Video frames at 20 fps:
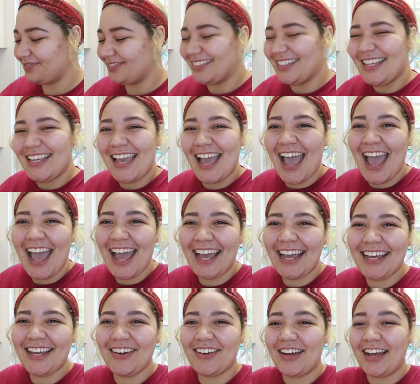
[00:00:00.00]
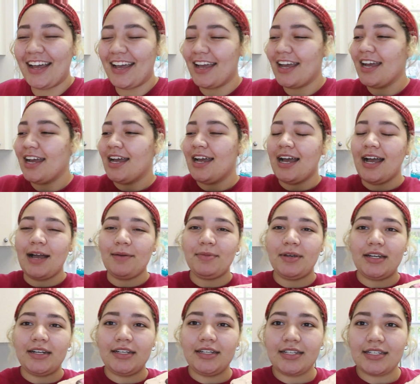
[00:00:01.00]
Yay! Okay, I'm
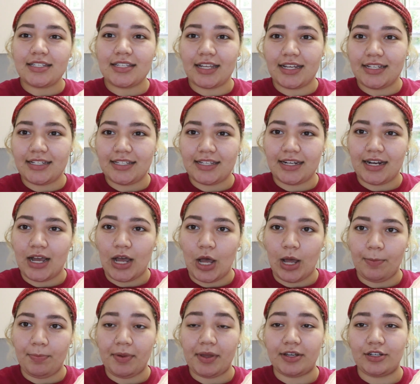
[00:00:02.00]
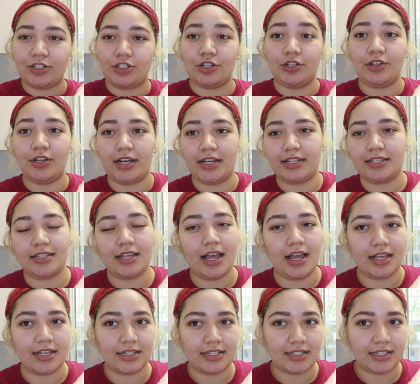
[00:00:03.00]
gonna slice it up and show you guys
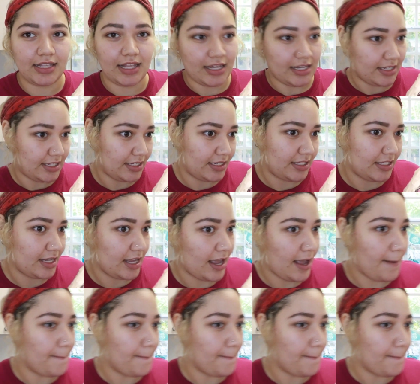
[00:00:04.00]
a slice.